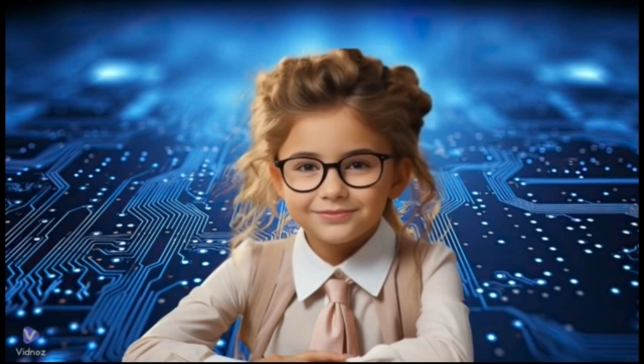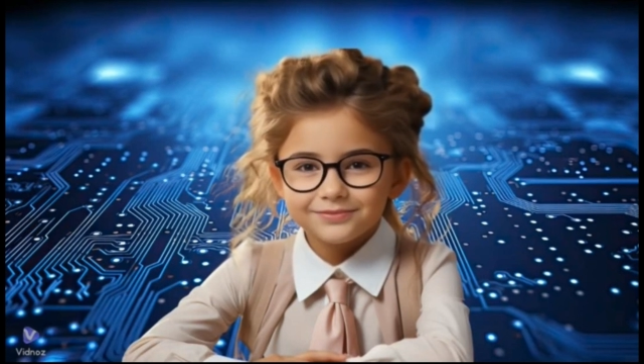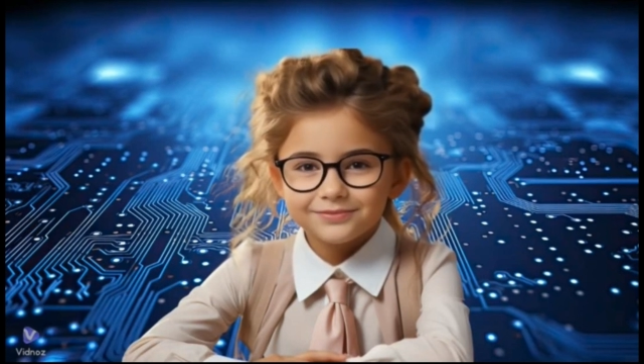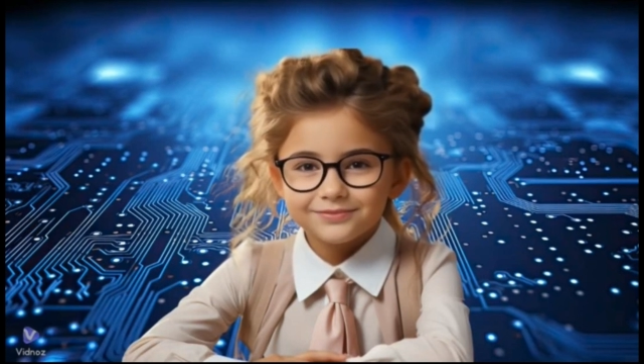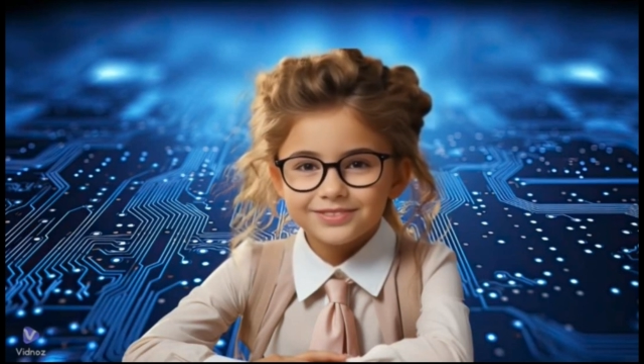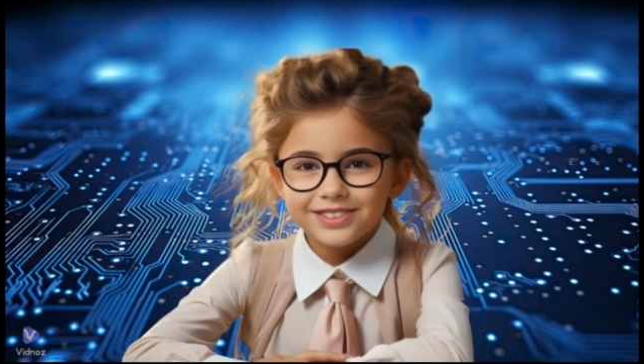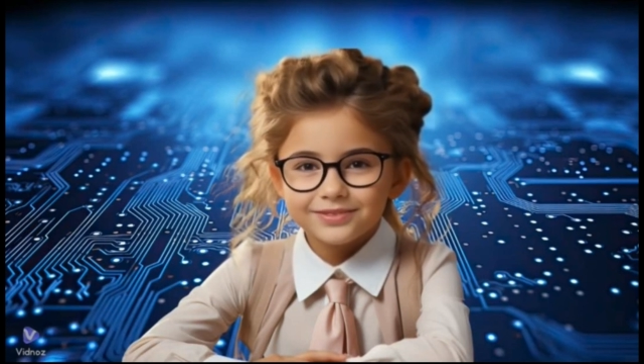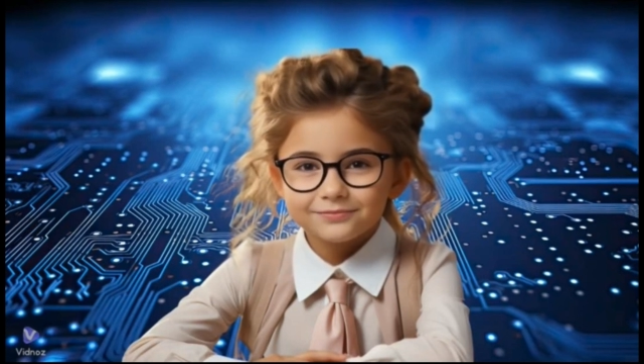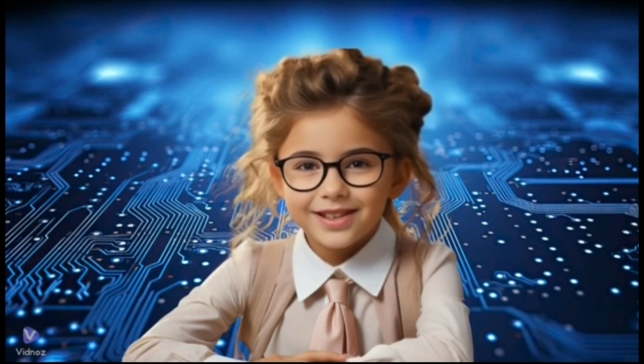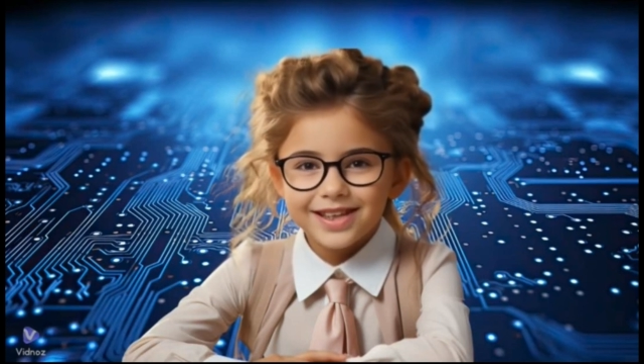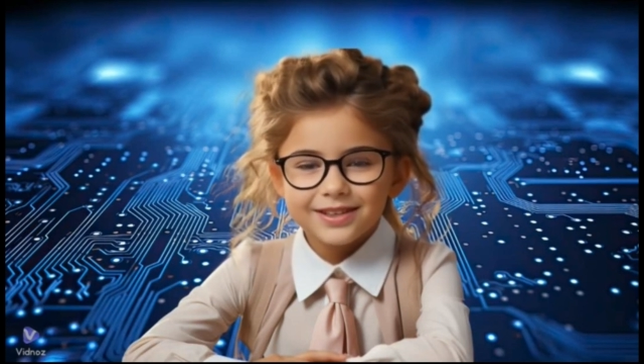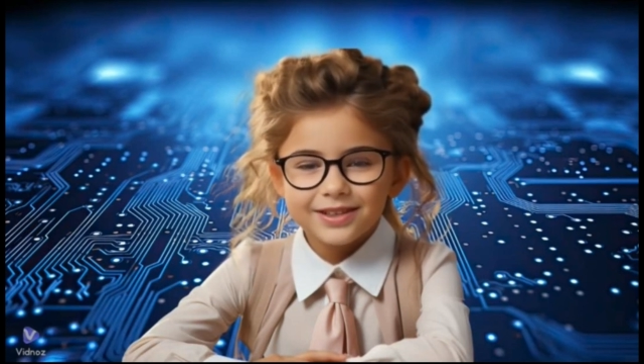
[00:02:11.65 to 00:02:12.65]
Keep
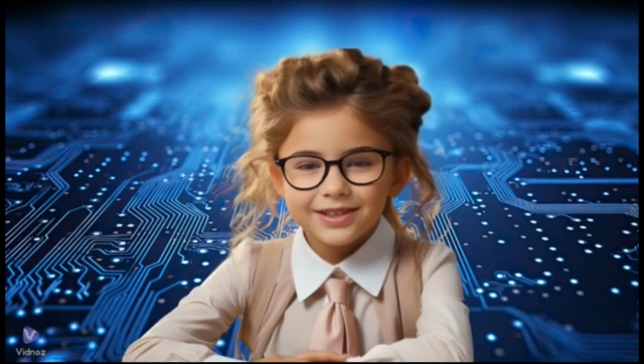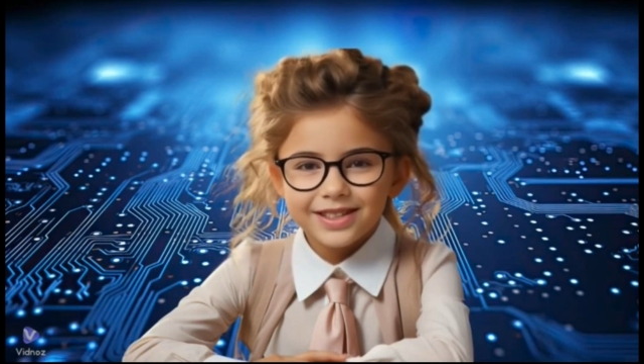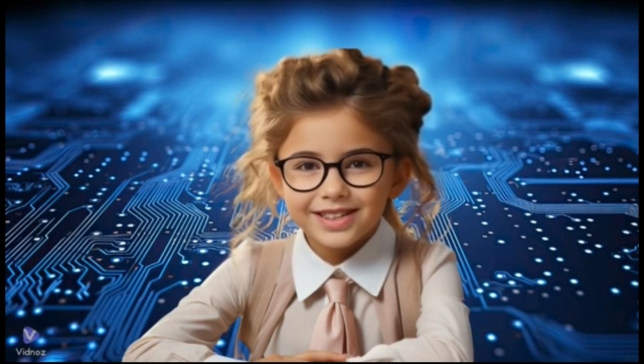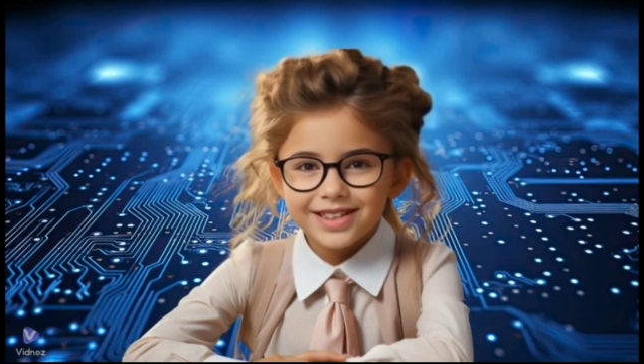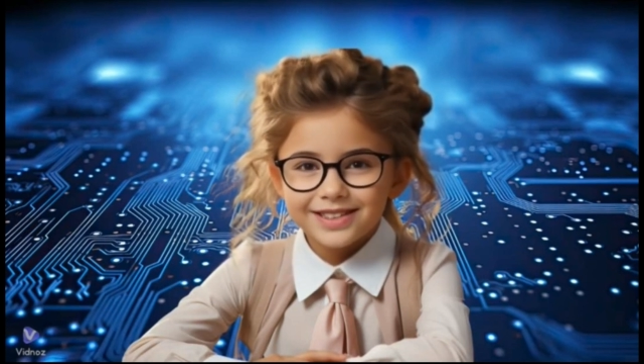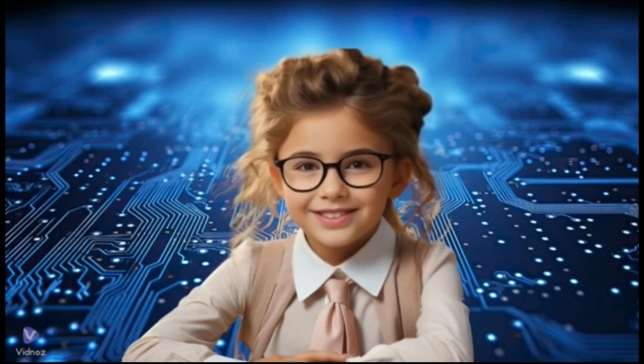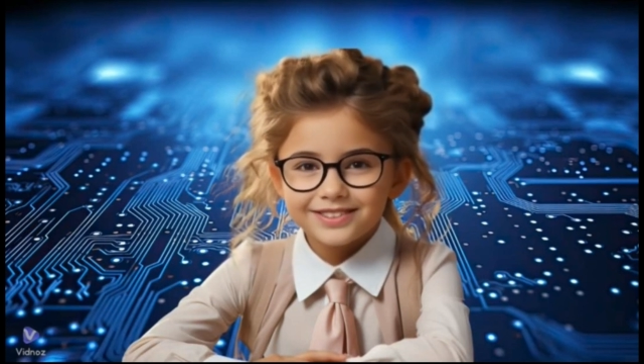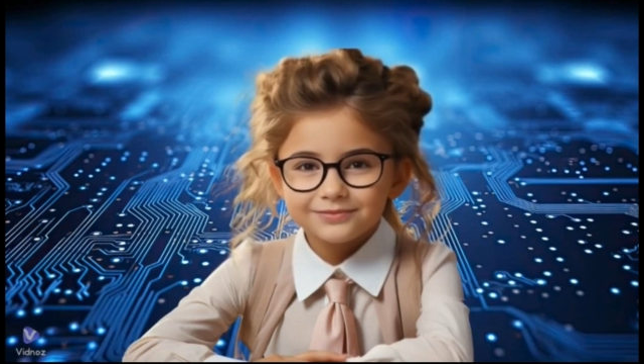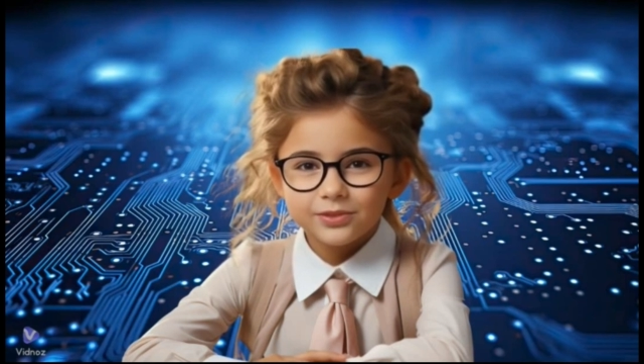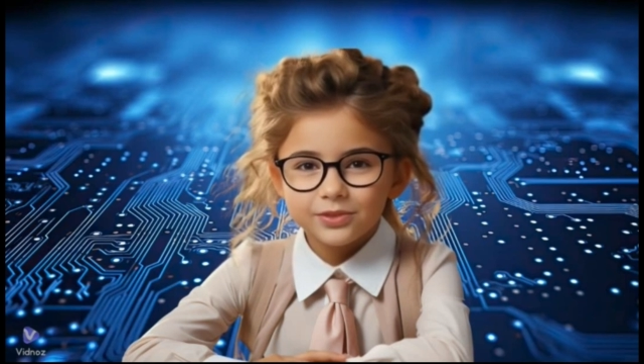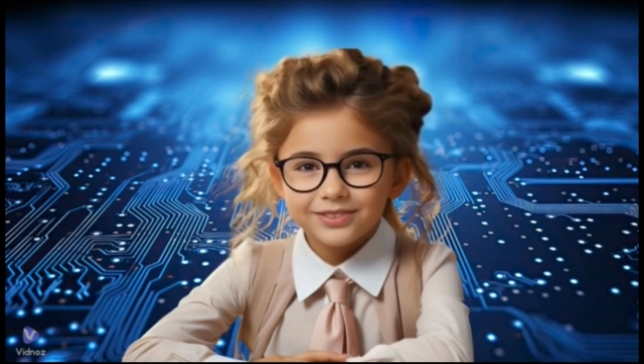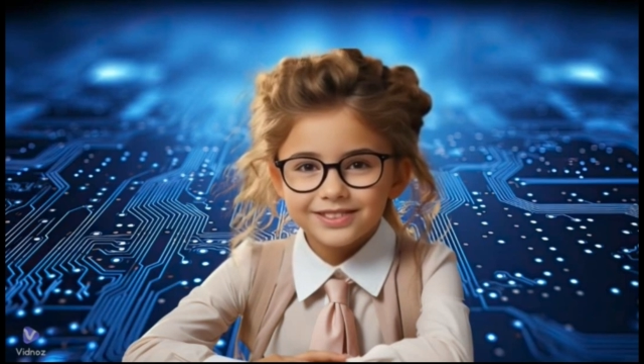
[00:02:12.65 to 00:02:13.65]
practicing and
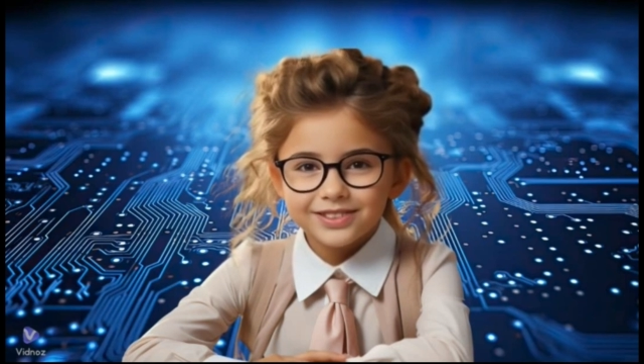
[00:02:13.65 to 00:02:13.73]
exploring new